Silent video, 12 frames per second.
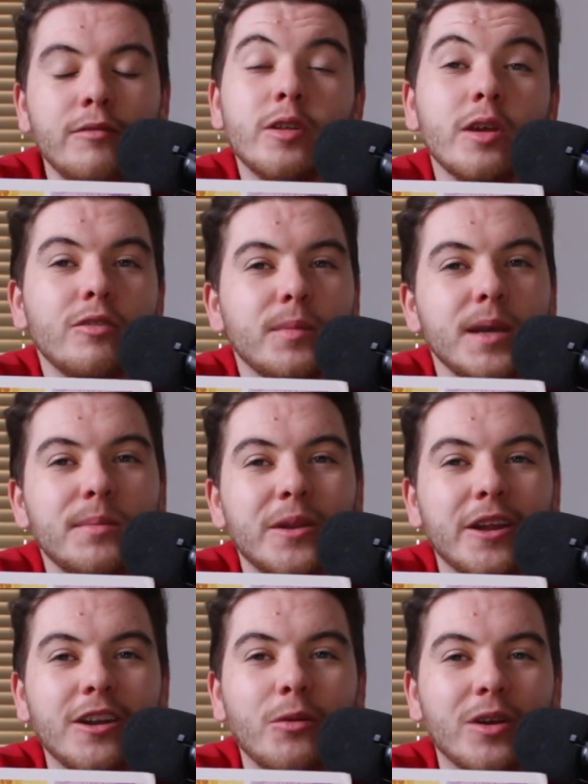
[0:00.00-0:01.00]
For those people
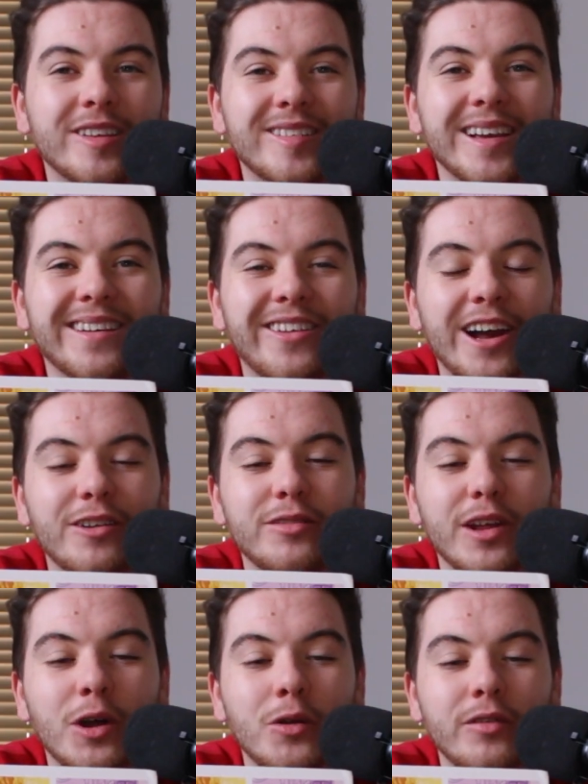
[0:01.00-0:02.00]
that don't want to stick around for
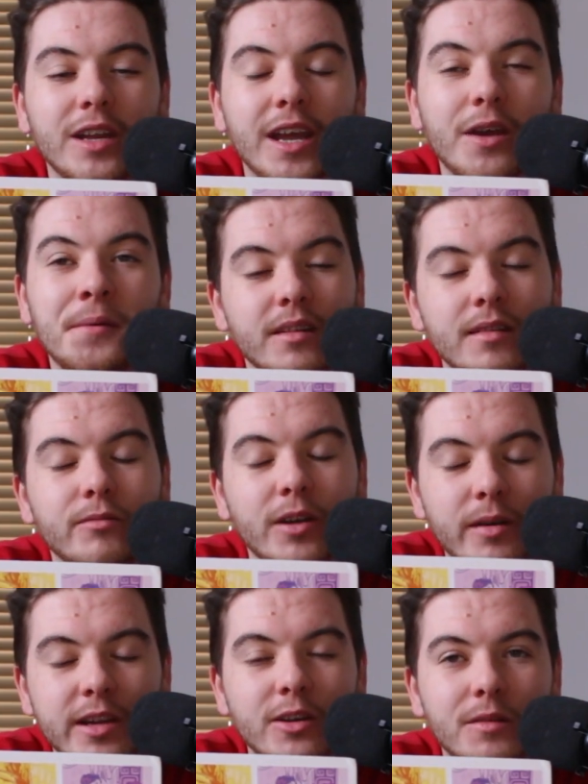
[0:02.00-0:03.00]
the whole video, it's a
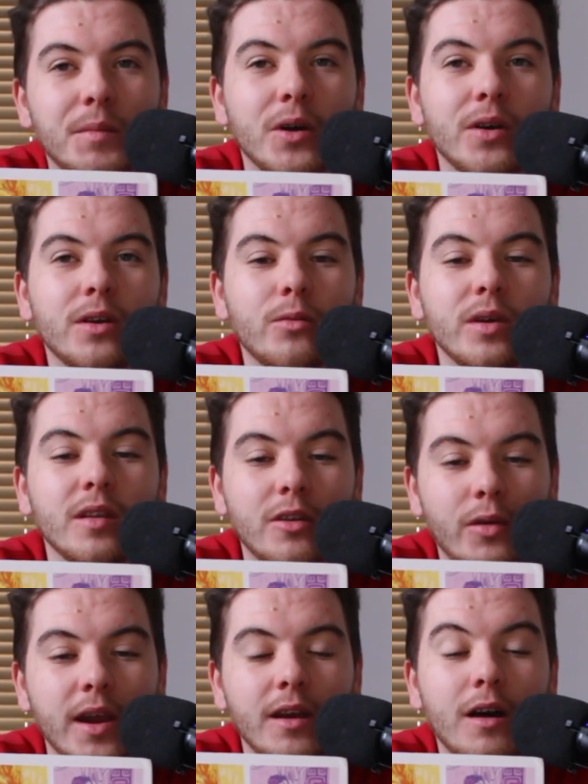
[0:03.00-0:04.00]
very good book with a
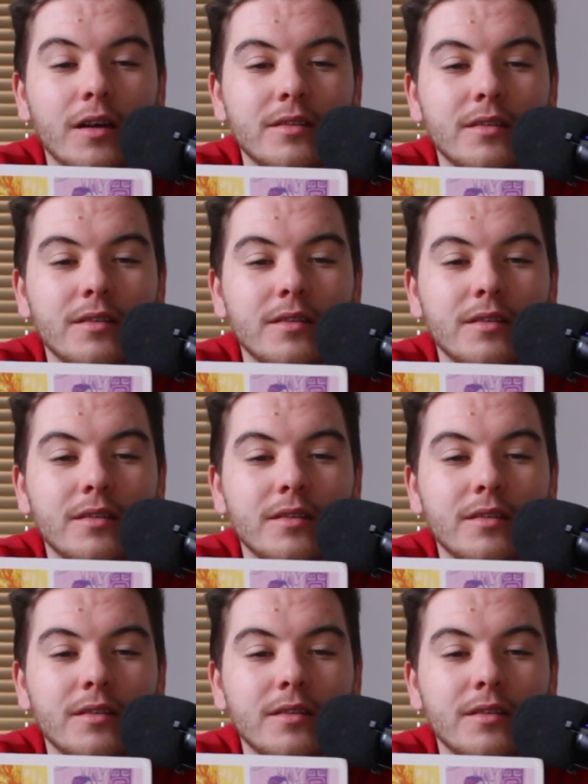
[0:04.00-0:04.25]
great art